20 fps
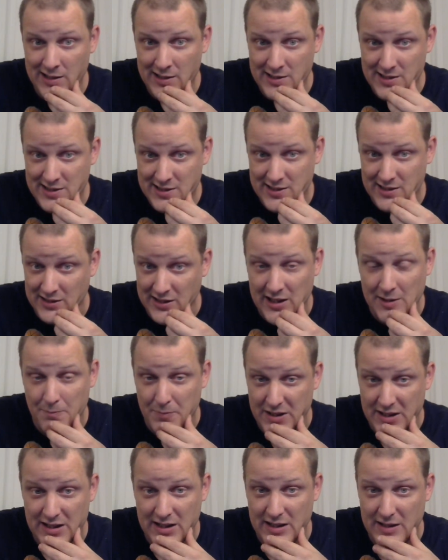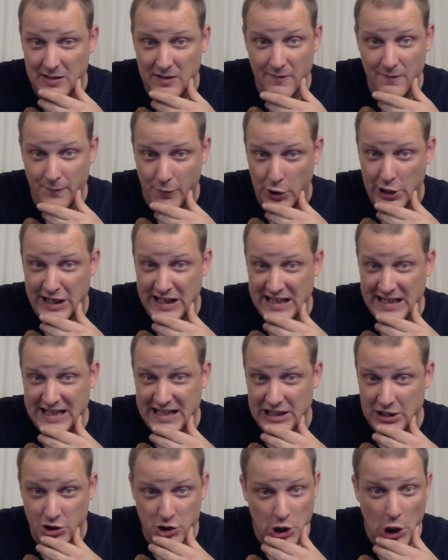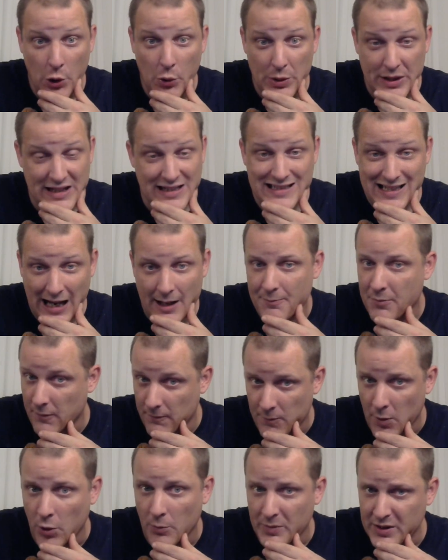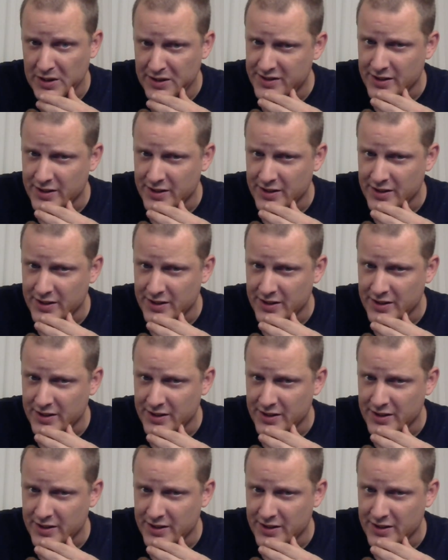sleepy, forgetty Joey type of moment.